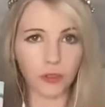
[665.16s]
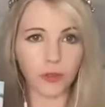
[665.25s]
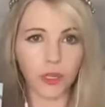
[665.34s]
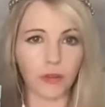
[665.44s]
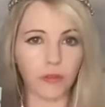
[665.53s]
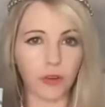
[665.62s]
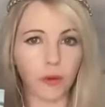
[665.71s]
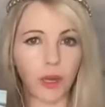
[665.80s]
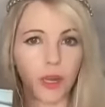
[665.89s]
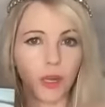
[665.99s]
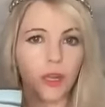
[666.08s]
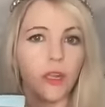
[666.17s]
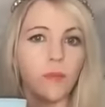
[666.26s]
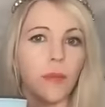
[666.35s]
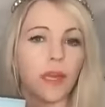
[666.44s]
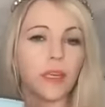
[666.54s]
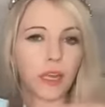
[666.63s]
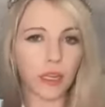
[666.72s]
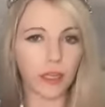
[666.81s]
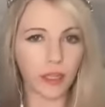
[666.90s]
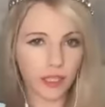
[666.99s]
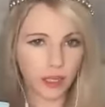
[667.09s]
you in every way
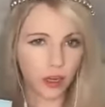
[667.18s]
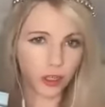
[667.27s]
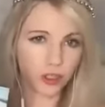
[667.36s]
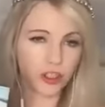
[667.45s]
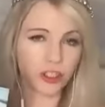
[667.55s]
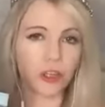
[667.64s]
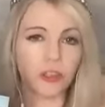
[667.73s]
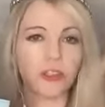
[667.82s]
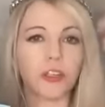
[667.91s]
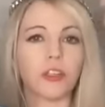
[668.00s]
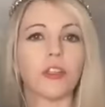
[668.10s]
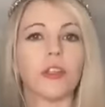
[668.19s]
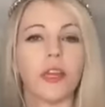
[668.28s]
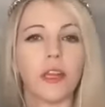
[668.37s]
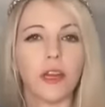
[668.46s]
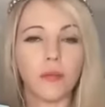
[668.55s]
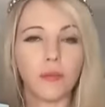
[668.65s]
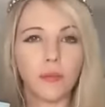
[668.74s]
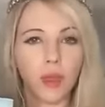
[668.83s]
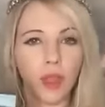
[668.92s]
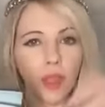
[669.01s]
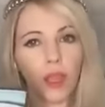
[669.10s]
magnetically. It's like all your cells start to light up.
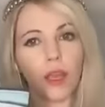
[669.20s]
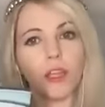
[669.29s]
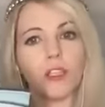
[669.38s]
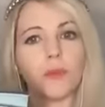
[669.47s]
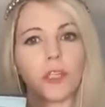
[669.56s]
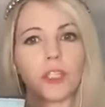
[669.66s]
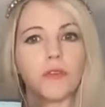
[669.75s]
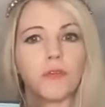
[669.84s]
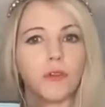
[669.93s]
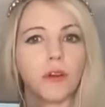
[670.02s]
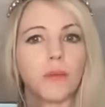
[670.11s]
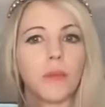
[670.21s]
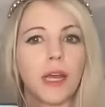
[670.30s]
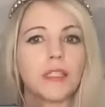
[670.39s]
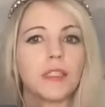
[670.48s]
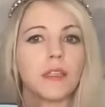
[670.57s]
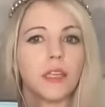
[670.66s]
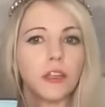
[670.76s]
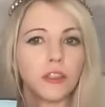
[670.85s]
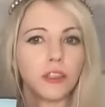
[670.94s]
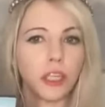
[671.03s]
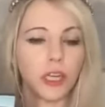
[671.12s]
And especially for masculine
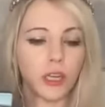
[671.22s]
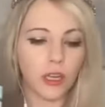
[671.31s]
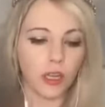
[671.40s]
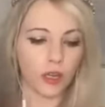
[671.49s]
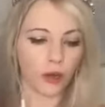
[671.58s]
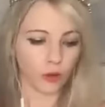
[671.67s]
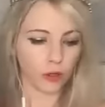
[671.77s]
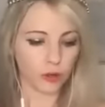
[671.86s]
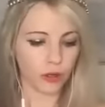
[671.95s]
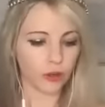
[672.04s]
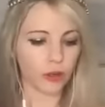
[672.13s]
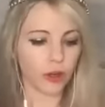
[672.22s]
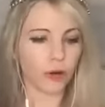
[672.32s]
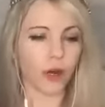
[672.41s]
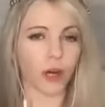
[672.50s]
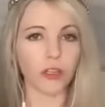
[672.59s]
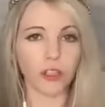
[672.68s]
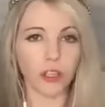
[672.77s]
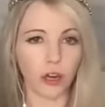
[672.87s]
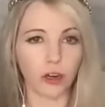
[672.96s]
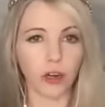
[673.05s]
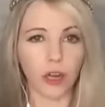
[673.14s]
energy, when you undergo a heart
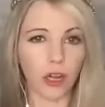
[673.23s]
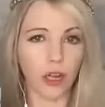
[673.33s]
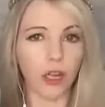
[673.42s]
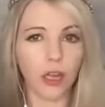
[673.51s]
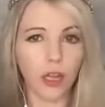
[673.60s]
chakra